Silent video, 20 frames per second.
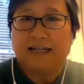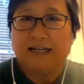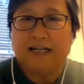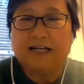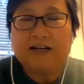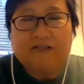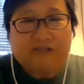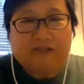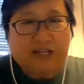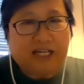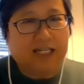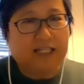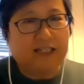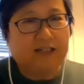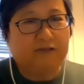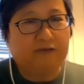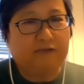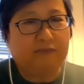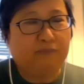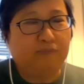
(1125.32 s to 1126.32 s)
have kind of
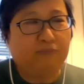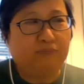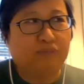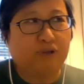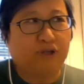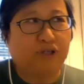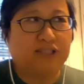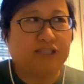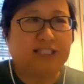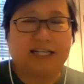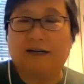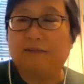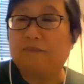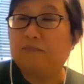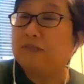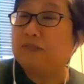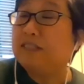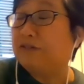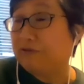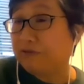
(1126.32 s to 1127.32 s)
brought up
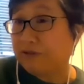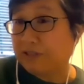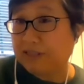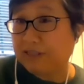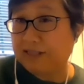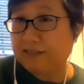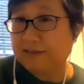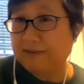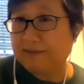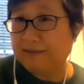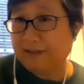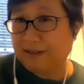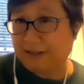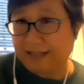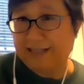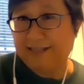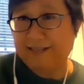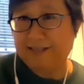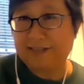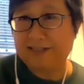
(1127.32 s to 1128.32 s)
different
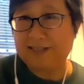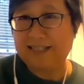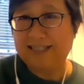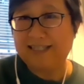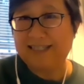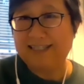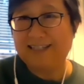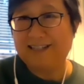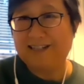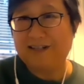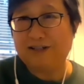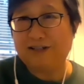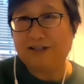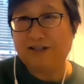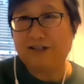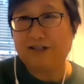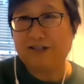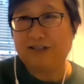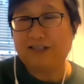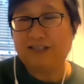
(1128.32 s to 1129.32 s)
things or
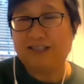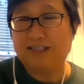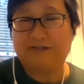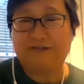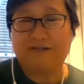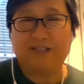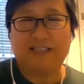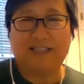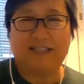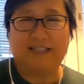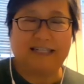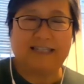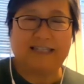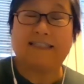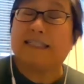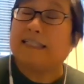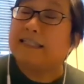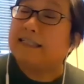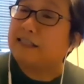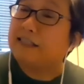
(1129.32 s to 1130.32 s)
different things
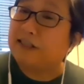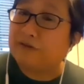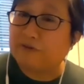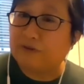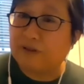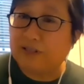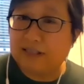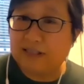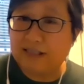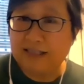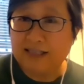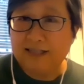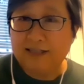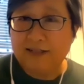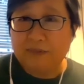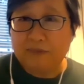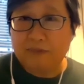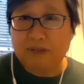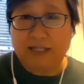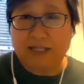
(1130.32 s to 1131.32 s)
in the different
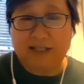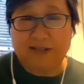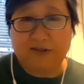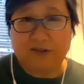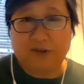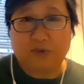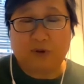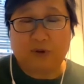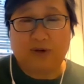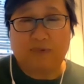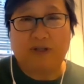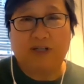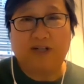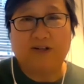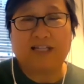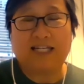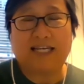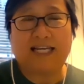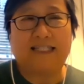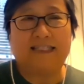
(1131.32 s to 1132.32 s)
places where we
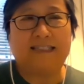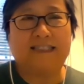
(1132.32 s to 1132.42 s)
look at.